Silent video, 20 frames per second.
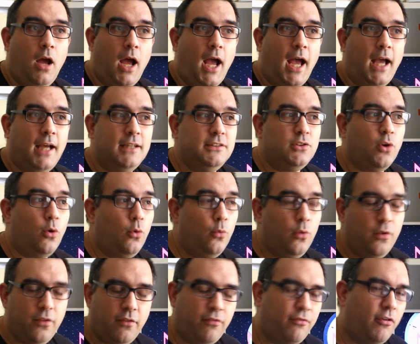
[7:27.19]
And all
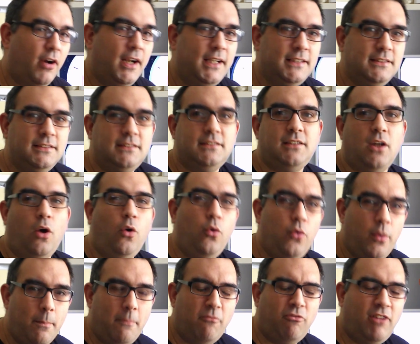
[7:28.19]
of the friends, all
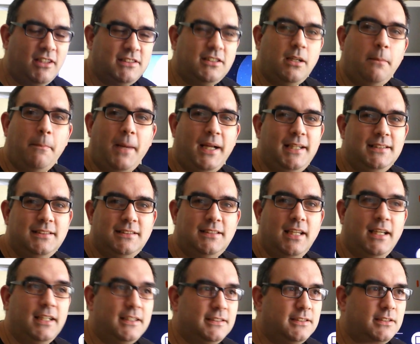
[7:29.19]
the rest of the main
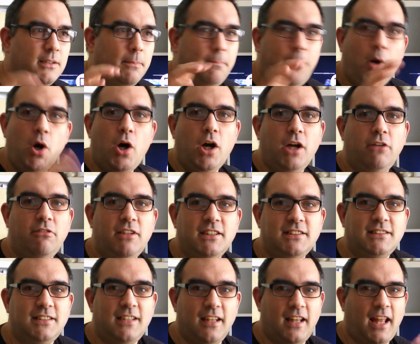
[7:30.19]
6, the
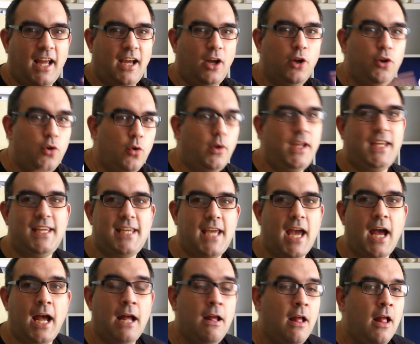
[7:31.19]
pirates, that annoying
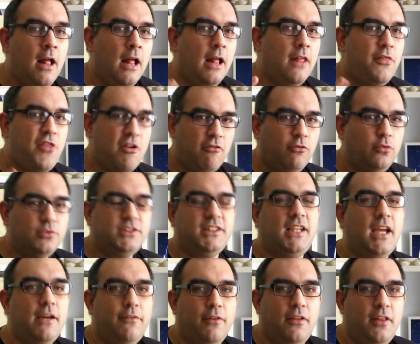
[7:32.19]
cat, they're all
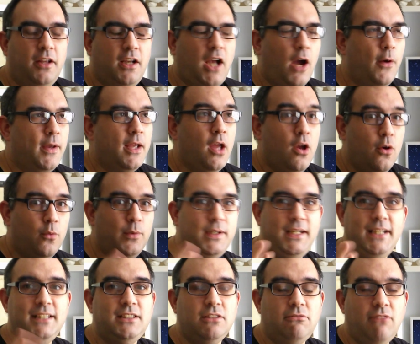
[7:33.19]
together and going, we
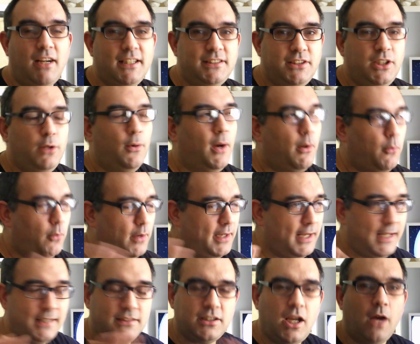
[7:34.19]
need to rescue her, we
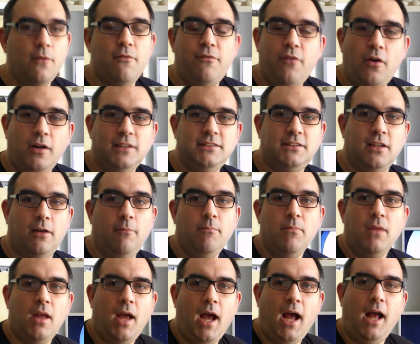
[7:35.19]
need to go and find her.
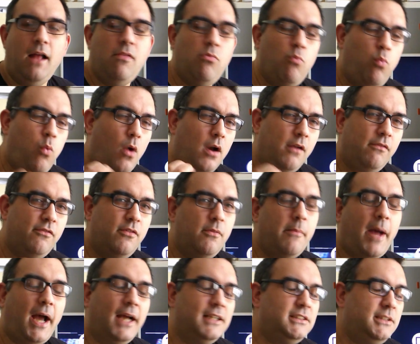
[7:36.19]
And one of them
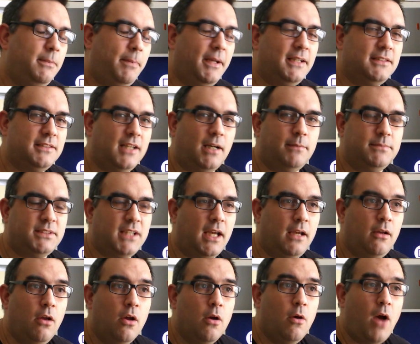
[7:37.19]
actually picks up
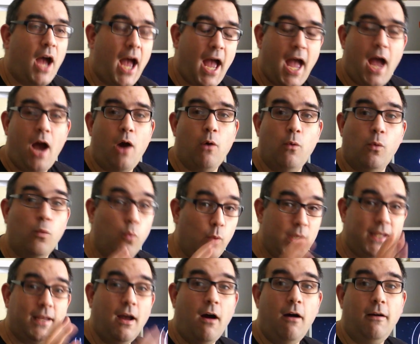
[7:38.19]
saying, how?
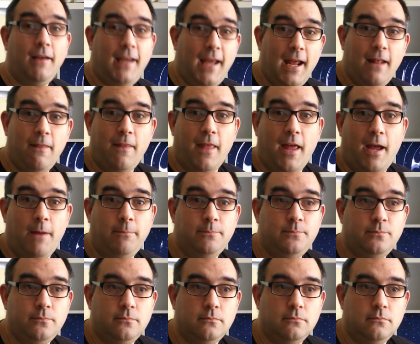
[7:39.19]
We can't get there.
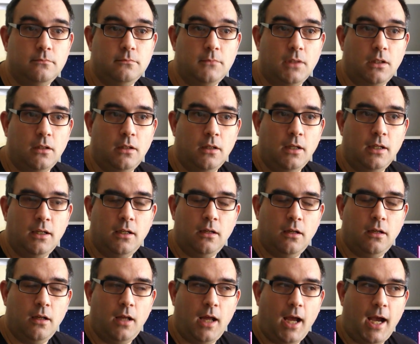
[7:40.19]

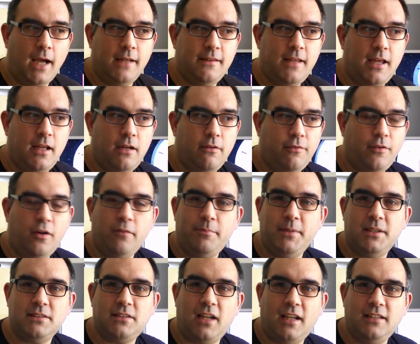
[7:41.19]
And then 5
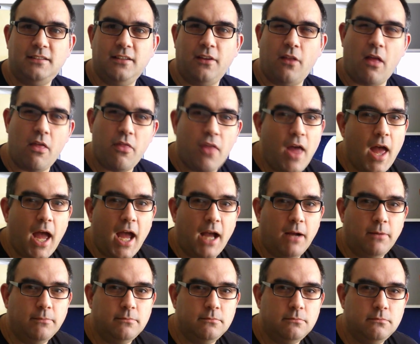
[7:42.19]
minutes later they're there.
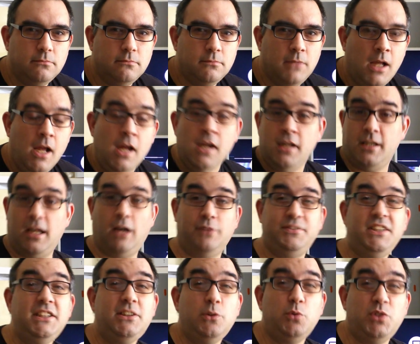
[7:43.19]
Now if
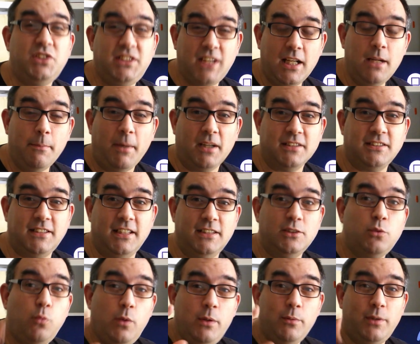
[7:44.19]
this was Cinema
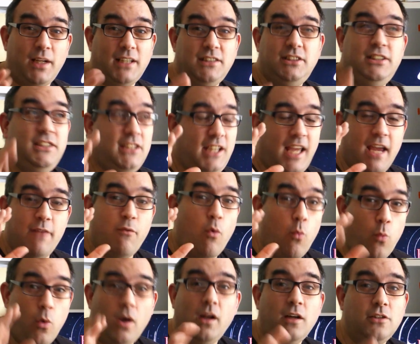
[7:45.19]
Sins, we would actually give
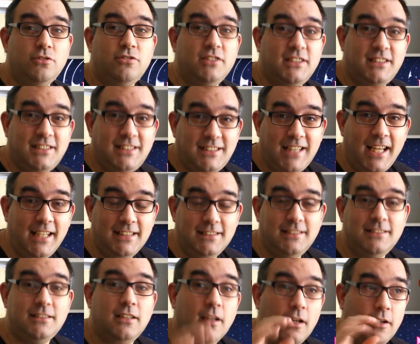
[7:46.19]
100
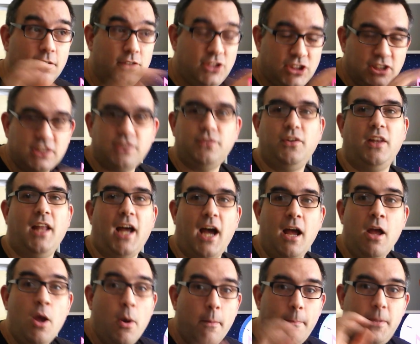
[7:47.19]
sins just for that,
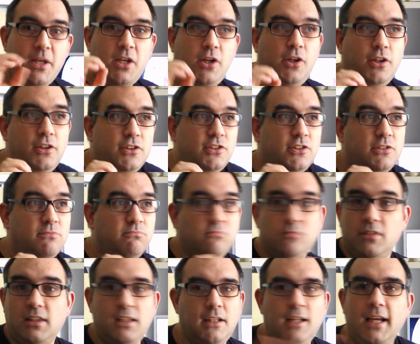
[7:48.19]
because
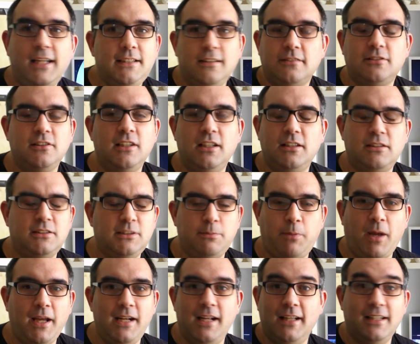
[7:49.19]
it doesn't
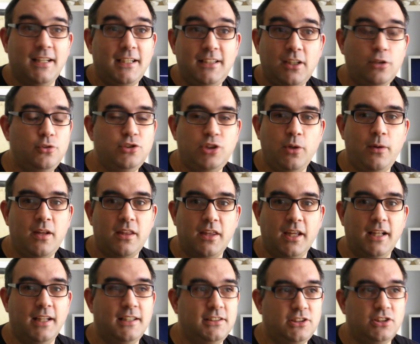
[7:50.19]
explain it. They don't do
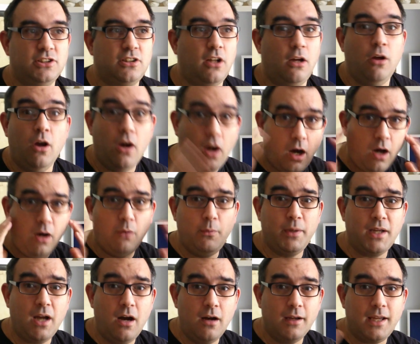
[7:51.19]
anything. It's just like, oh, we
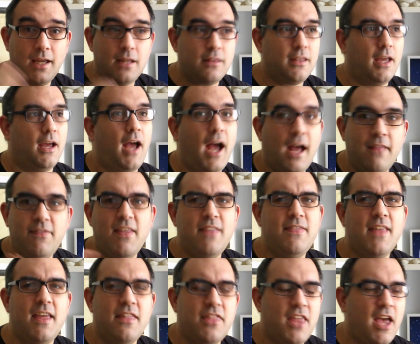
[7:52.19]
can't get there, and then
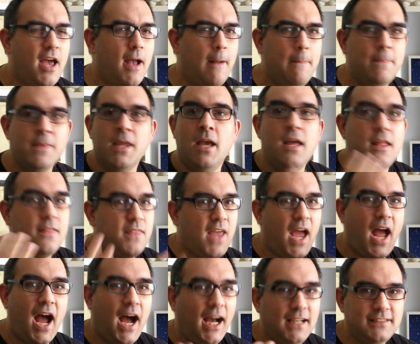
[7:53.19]
they're there. There
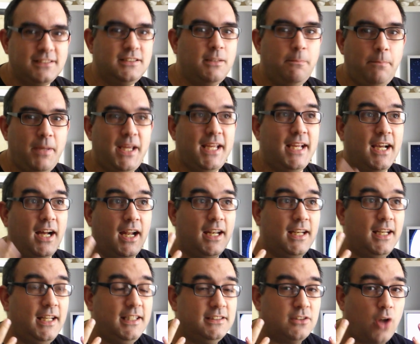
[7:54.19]
has to be at
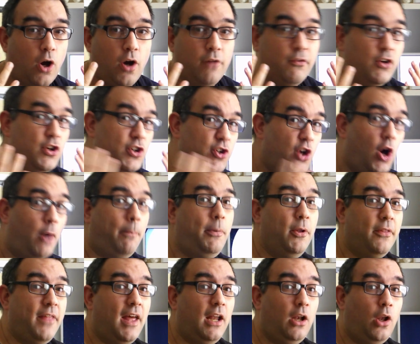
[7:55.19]
least either not
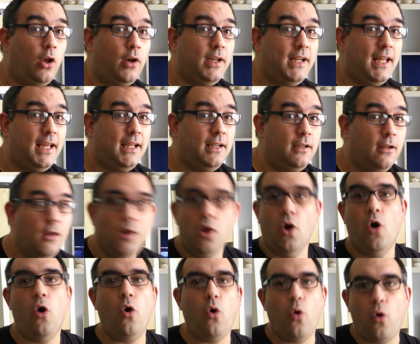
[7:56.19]
put that line in
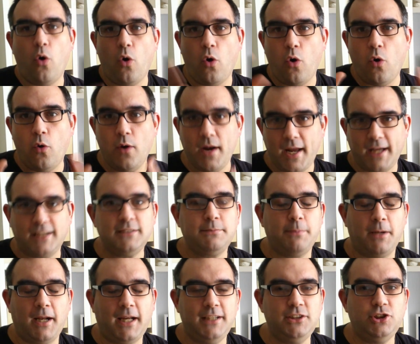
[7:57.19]
or an
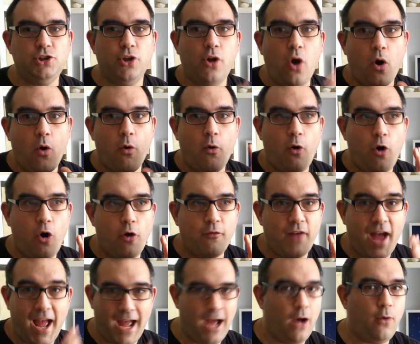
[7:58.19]
explanation of
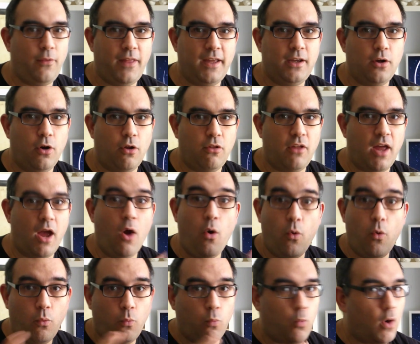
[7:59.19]
how they got there.
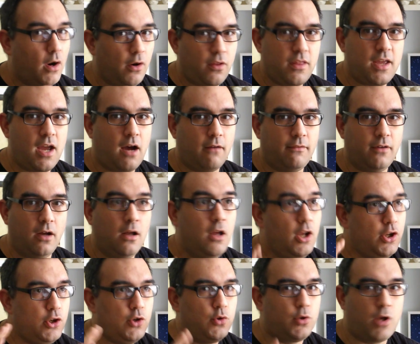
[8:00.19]
One or the other.
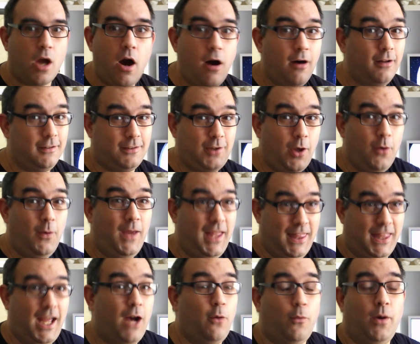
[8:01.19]
You can't do it
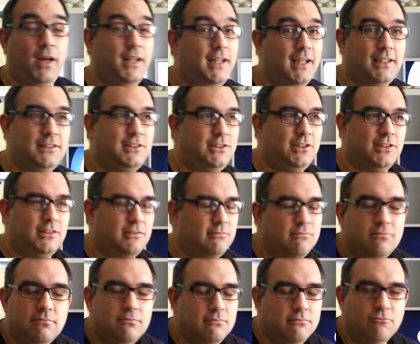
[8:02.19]
that way. That's just
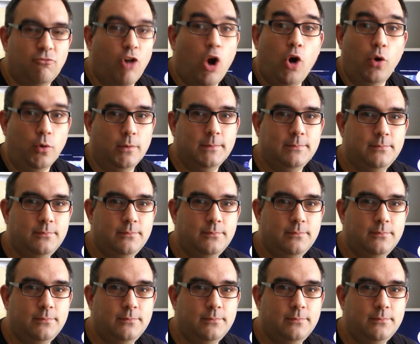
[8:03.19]
wrong.